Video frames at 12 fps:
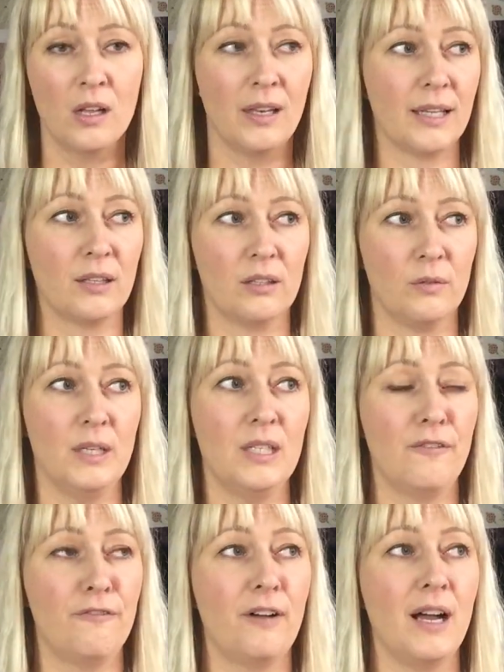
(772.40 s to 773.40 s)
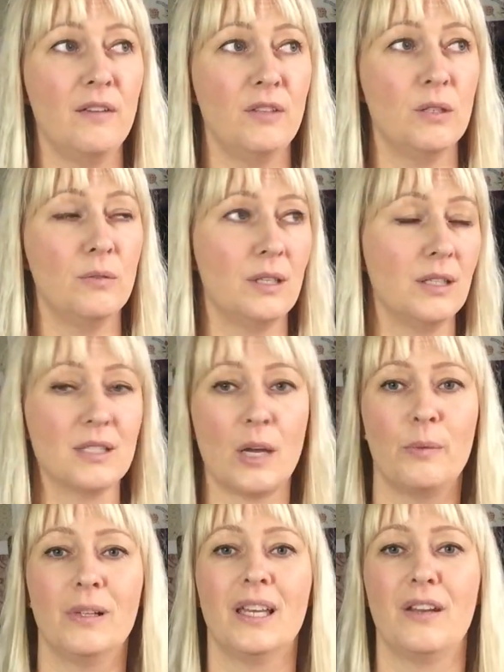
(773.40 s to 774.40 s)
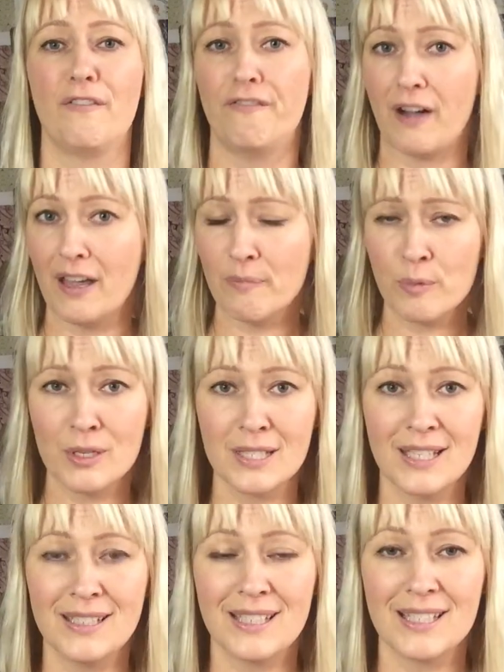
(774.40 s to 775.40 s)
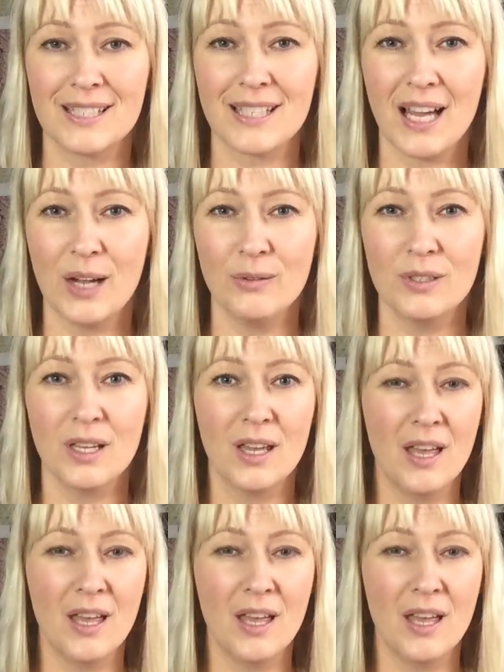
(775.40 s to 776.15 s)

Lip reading: like 3 to 5 units, I will get a 5% discount.